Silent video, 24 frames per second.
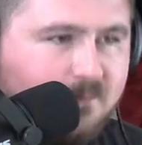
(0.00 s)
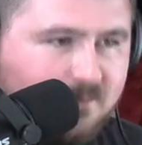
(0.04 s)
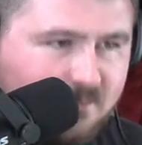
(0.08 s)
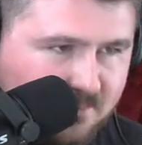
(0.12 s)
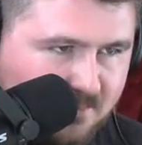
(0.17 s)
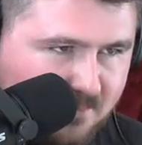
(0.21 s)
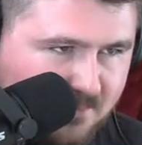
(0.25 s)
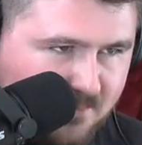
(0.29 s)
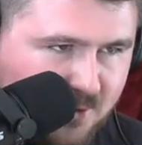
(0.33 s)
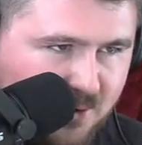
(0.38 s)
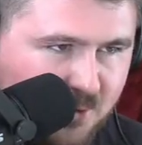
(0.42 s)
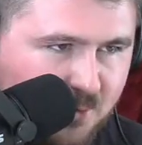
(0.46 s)

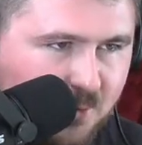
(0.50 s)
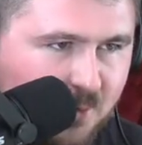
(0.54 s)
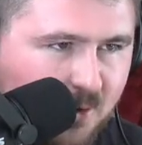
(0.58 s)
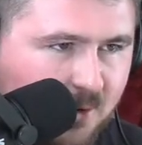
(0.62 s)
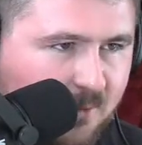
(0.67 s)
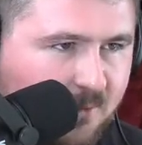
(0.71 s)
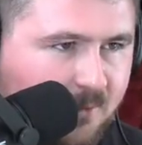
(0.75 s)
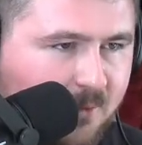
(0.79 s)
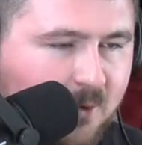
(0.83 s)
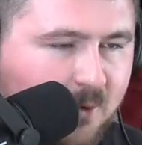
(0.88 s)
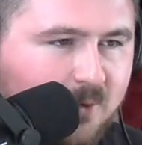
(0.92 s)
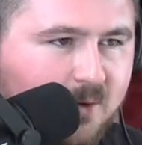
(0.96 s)
you are
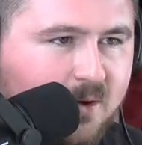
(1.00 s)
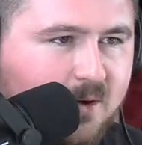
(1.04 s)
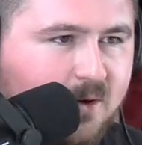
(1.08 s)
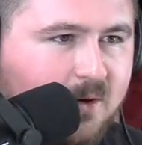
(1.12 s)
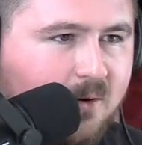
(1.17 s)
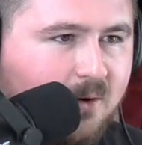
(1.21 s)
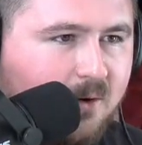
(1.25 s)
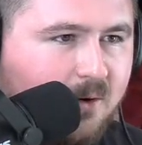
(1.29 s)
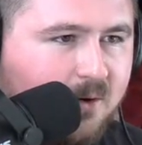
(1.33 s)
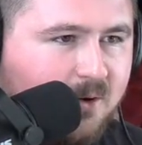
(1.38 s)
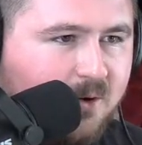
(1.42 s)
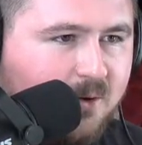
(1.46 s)
voted
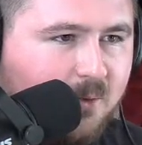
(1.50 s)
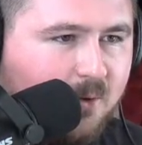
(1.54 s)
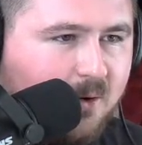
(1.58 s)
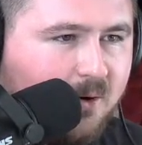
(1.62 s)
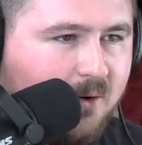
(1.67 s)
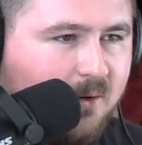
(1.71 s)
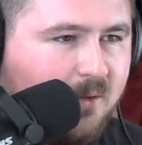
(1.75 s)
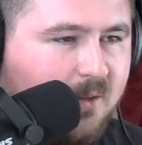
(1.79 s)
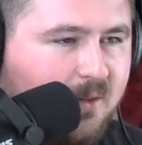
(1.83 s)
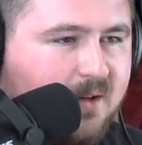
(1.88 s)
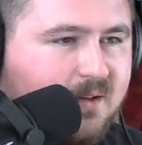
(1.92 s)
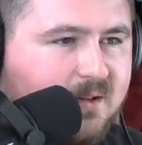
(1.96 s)
or you are
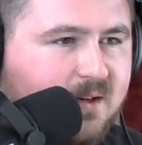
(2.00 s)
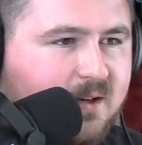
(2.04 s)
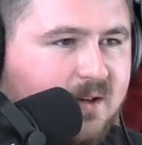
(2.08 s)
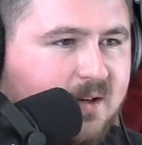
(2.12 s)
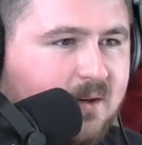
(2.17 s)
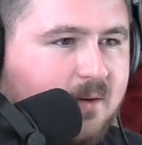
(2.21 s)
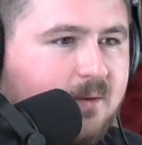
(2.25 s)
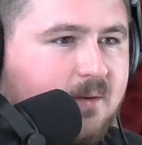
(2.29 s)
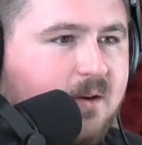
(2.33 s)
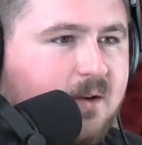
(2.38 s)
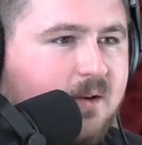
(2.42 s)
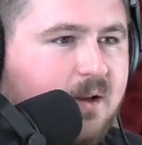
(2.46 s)
elected
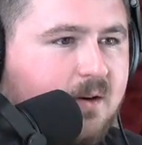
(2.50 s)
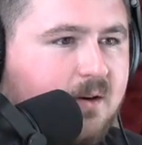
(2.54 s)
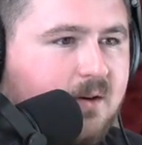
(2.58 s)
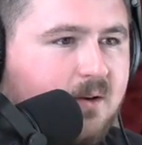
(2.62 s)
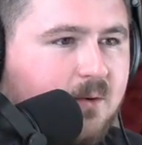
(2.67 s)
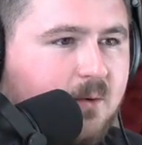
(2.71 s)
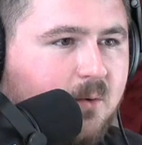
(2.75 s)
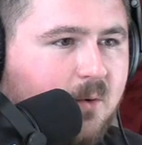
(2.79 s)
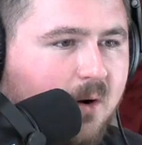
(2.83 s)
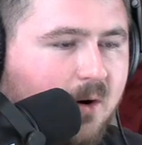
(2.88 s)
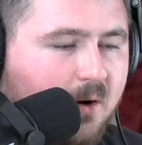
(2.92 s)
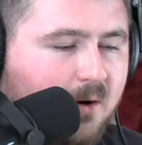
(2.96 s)
in and
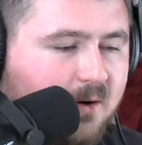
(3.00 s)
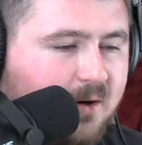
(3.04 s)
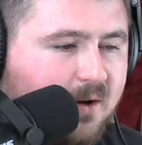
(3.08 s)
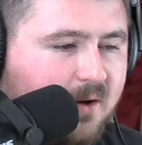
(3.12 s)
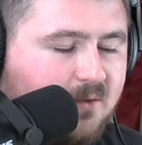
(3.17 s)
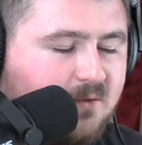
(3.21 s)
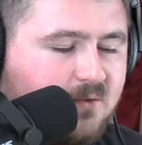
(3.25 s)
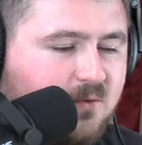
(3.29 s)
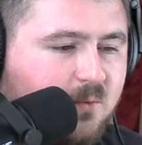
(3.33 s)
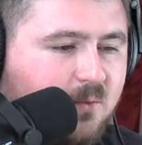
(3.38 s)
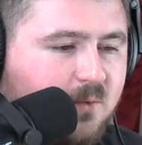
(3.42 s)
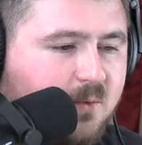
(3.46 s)
you are
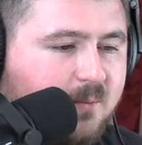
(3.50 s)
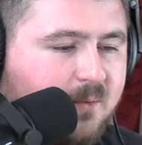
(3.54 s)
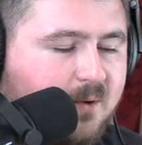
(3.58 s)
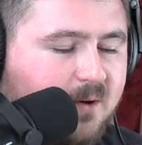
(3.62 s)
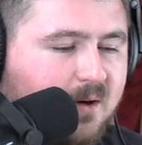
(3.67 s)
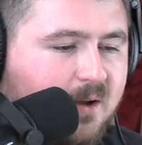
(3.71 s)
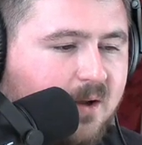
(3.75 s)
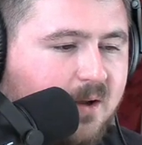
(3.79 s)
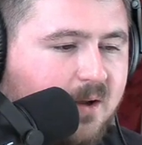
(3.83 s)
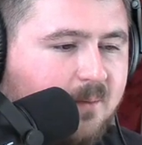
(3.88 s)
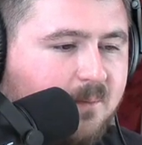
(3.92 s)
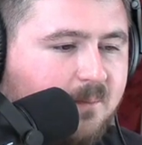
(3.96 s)

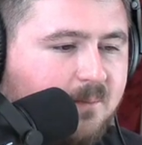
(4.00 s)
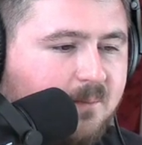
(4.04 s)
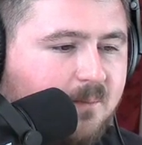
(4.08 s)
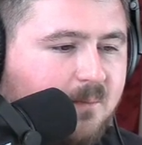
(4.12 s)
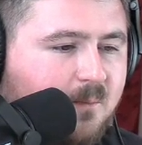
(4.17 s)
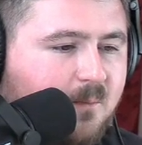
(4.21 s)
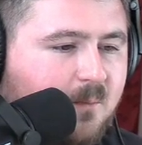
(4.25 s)
councilwoman.